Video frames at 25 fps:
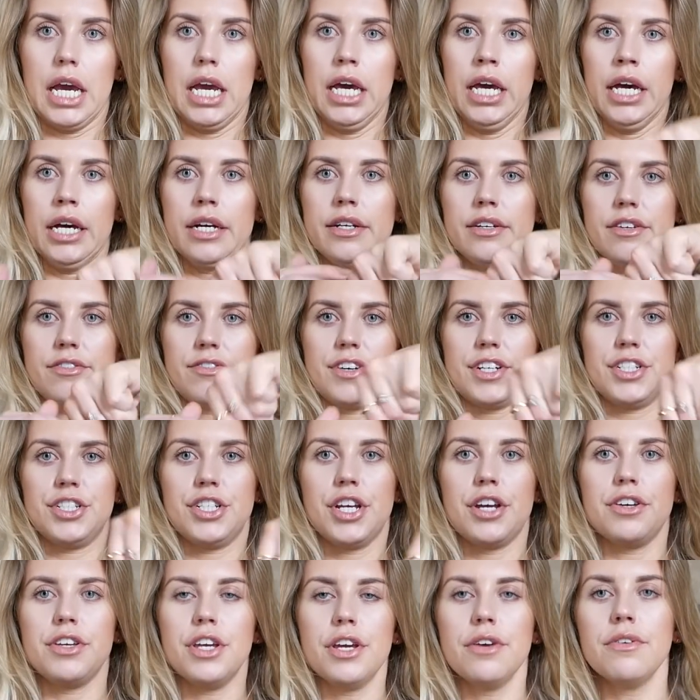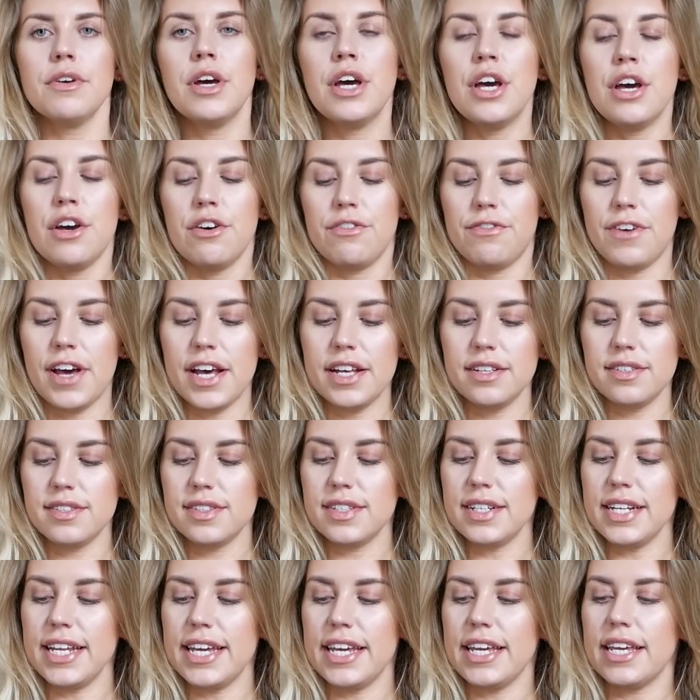if I show you.
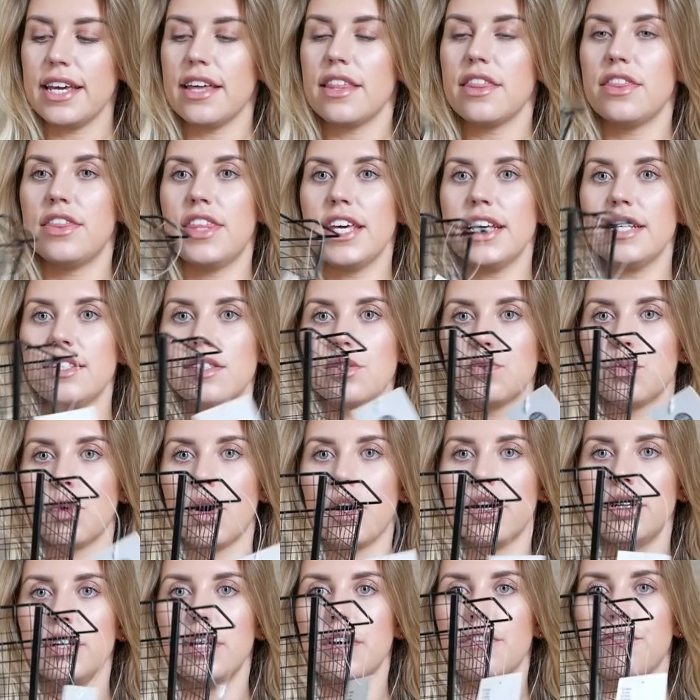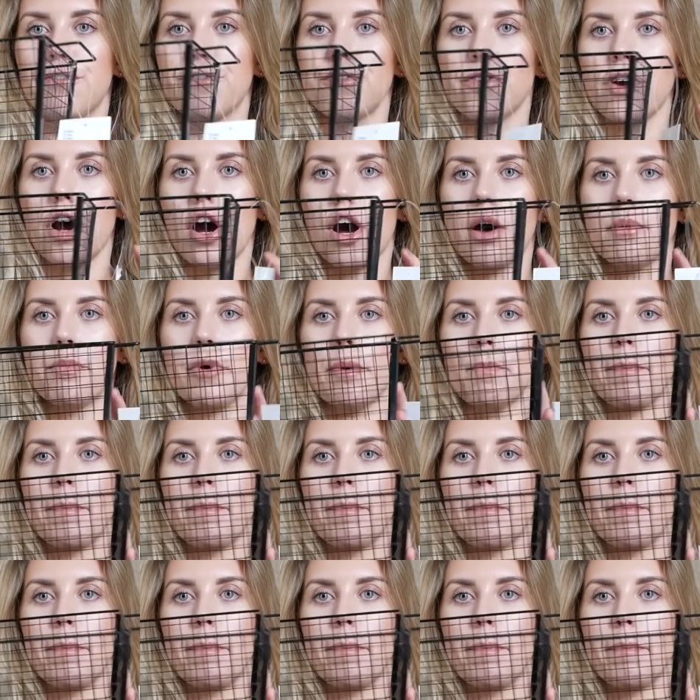Firstly, this one from